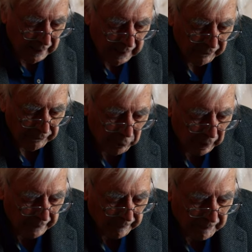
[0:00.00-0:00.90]

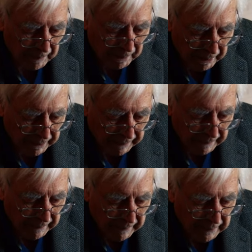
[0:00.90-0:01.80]
everyone.
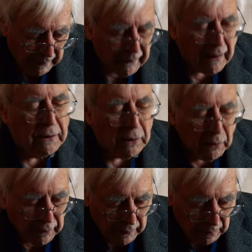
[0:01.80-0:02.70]
And they
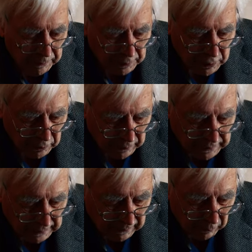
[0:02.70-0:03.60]
took the
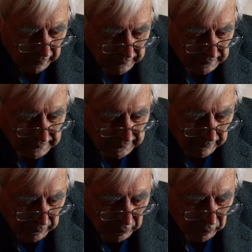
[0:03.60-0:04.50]
opportunity when
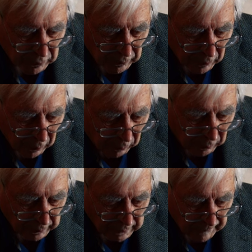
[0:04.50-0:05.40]
Samuel grew
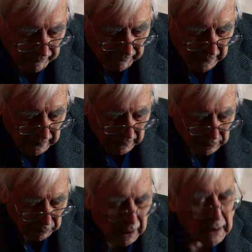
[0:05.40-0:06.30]
old
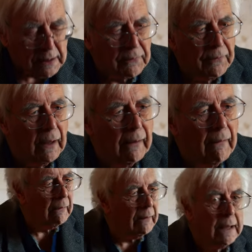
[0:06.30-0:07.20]
to ask for
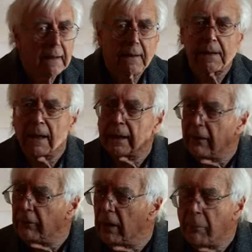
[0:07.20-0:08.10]
leaders like
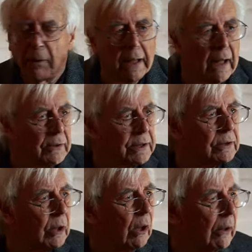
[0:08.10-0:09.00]
everybody else
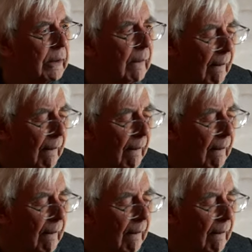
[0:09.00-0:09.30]
has got.